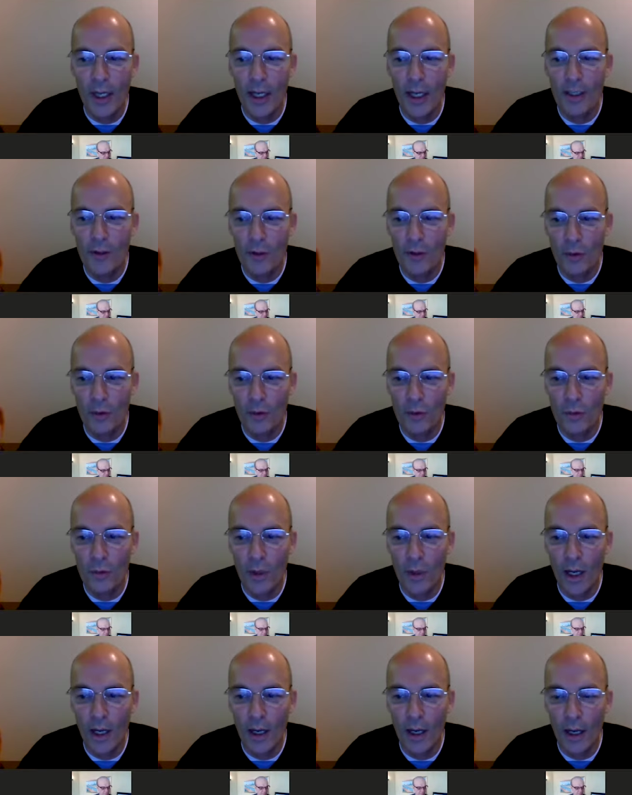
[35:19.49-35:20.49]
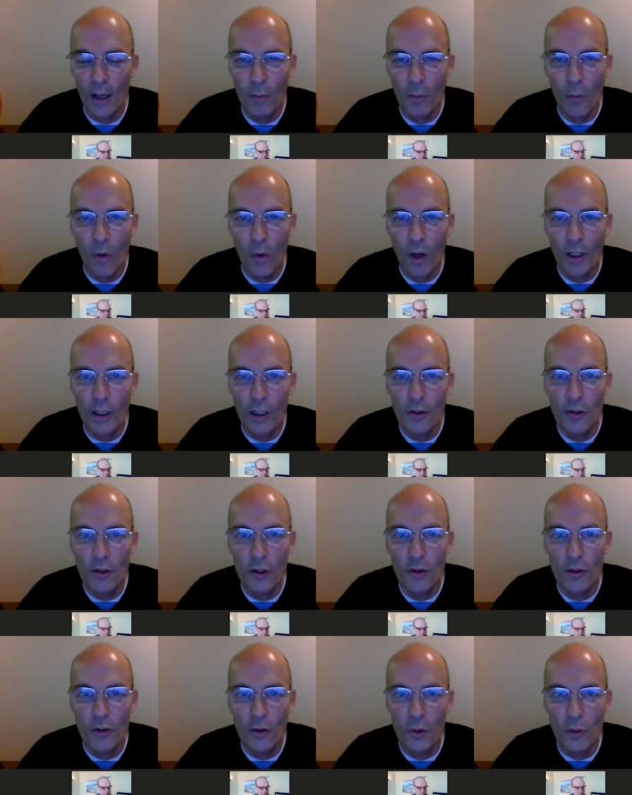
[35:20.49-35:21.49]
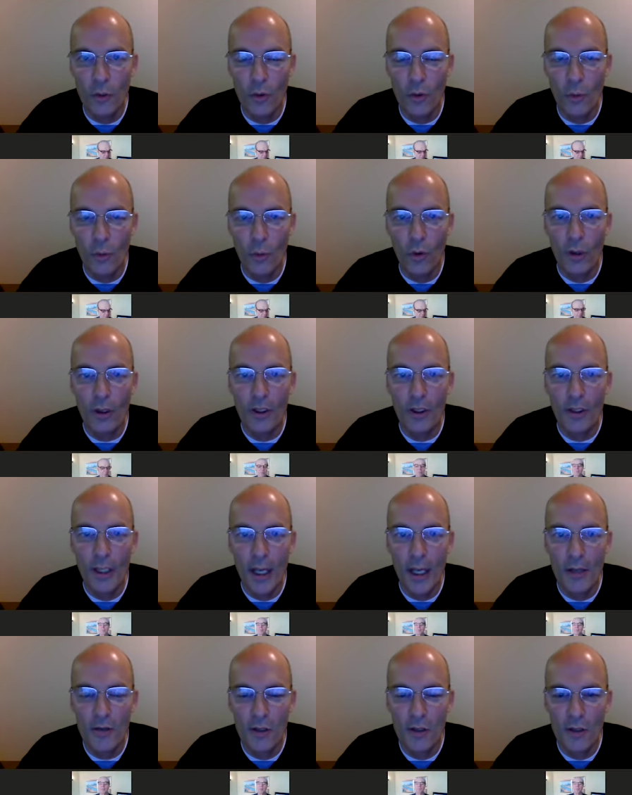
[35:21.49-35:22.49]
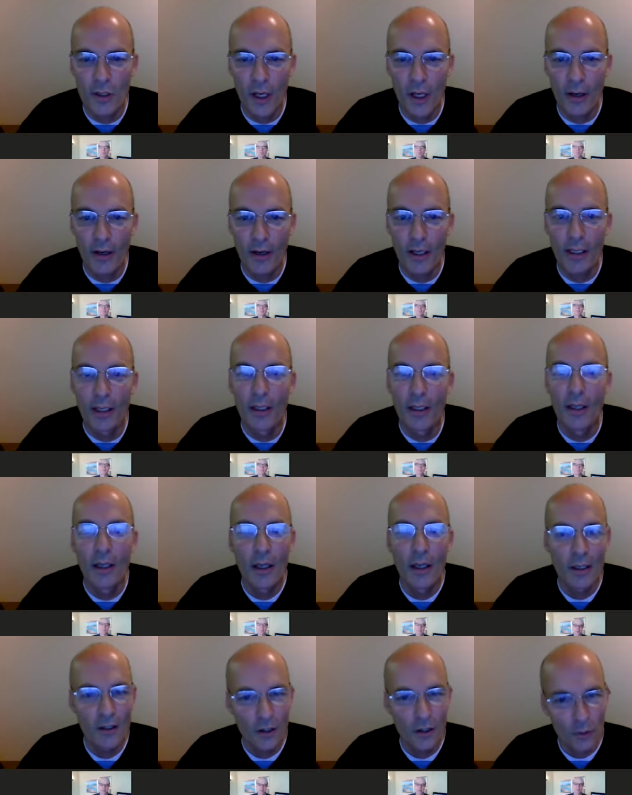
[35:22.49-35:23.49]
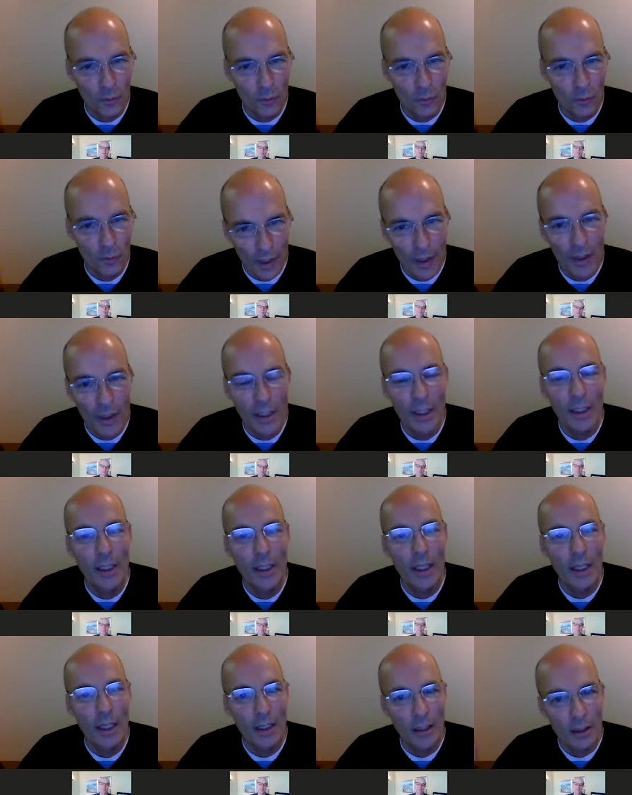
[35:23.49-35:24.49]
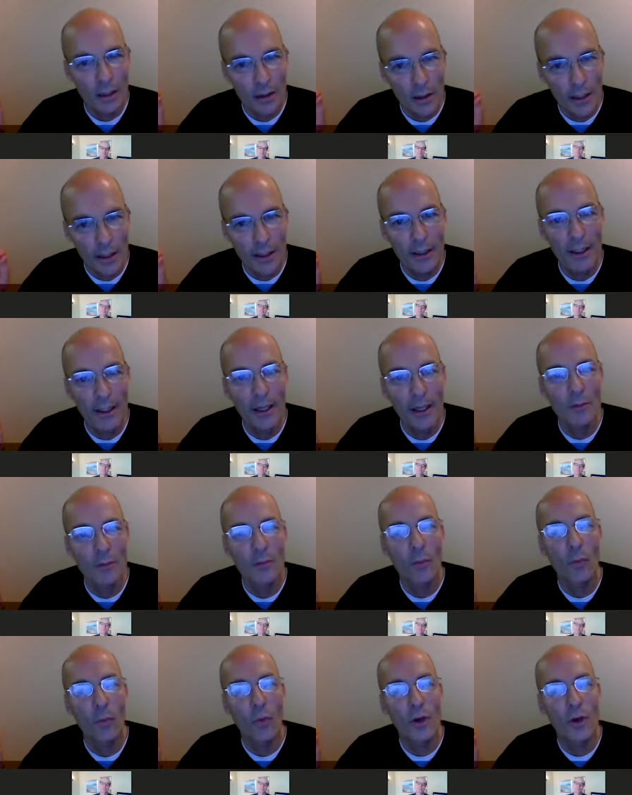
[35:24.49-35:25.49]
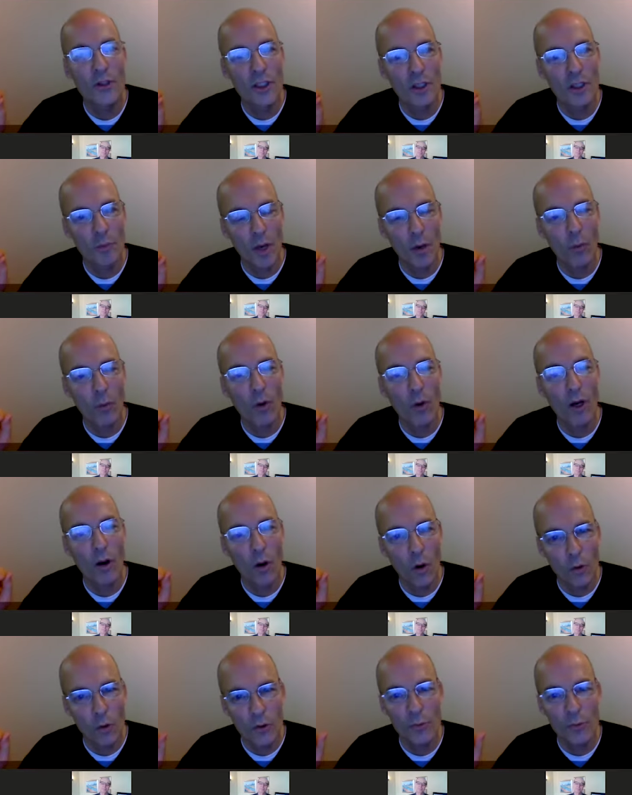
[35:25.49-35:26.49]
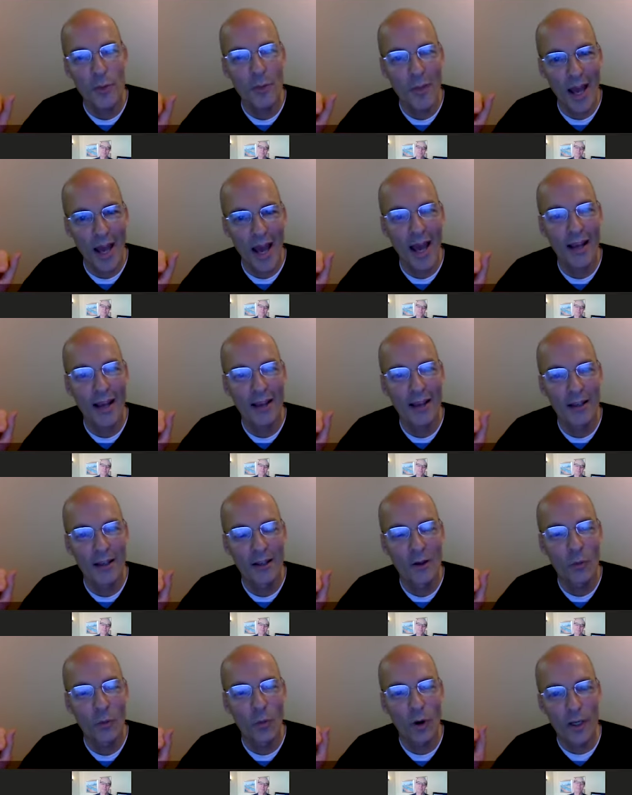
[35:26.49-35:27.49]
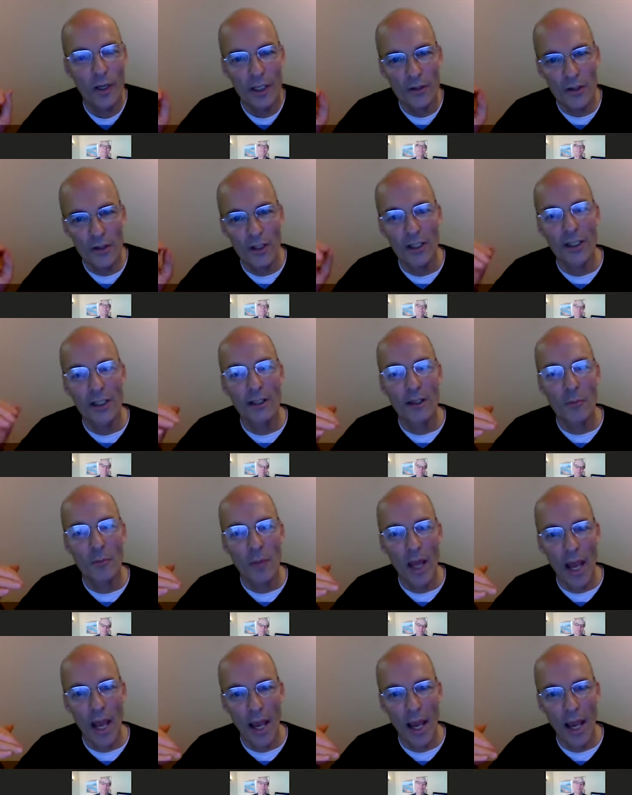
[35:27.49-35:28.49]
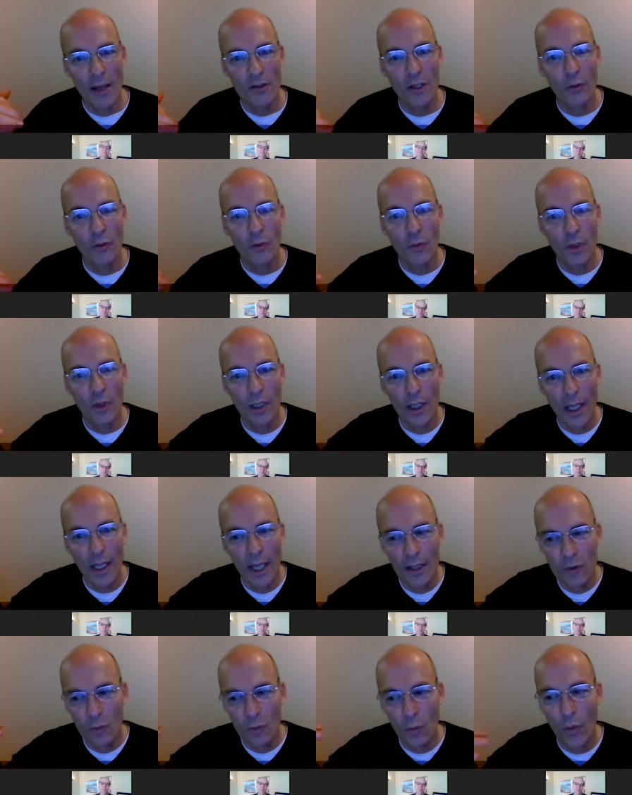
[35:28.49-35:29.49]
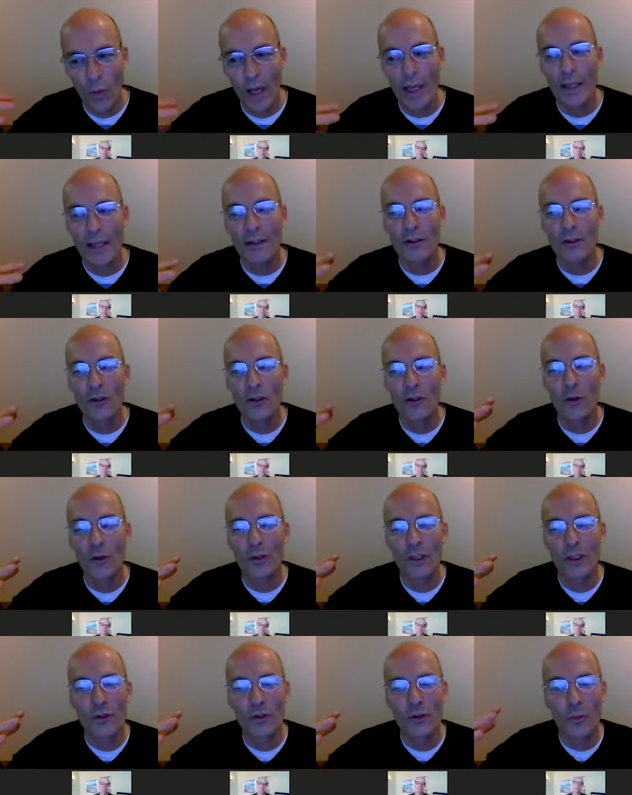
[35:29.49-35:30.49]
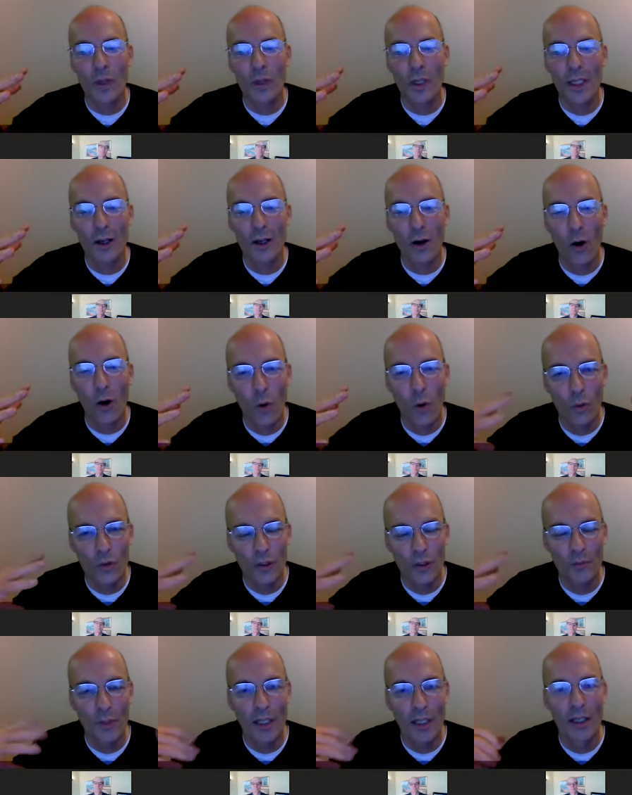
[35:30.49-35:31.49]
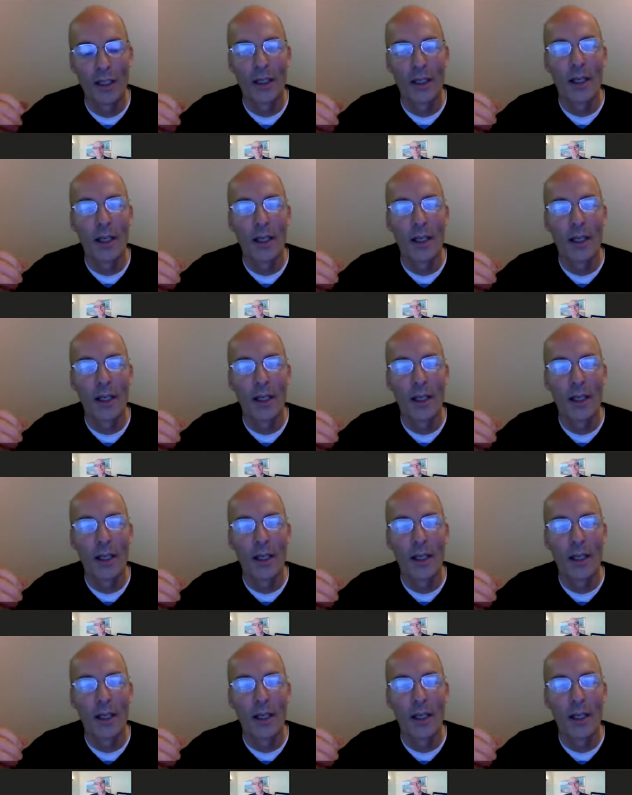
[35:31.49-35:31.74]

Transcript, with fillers: I do, I, I wanted to do the work necessary to really clean up what's in my, what holds me back. What is it in the past that really has weight to it that's really holding me?